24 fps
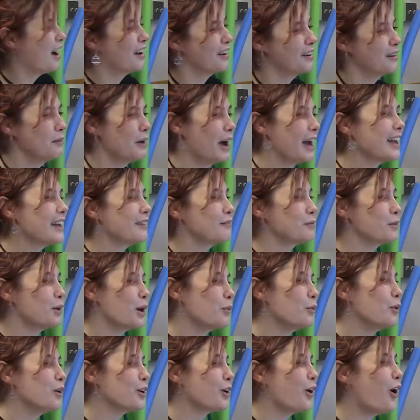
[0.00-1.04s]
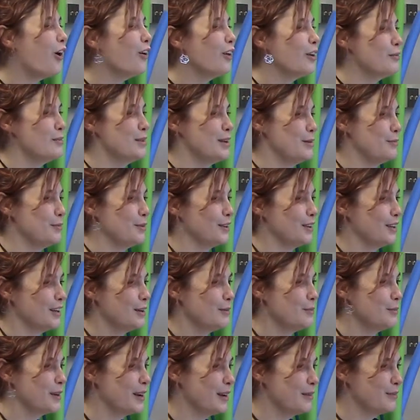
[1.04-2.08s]
I want to call it manipulate,
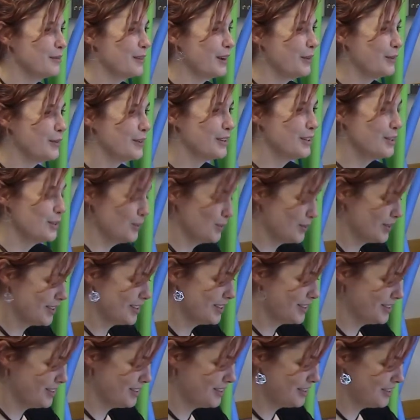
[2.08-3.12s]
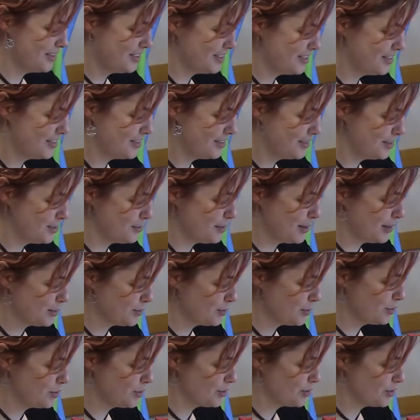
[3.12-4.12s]
but I want to use the demand what you deserve.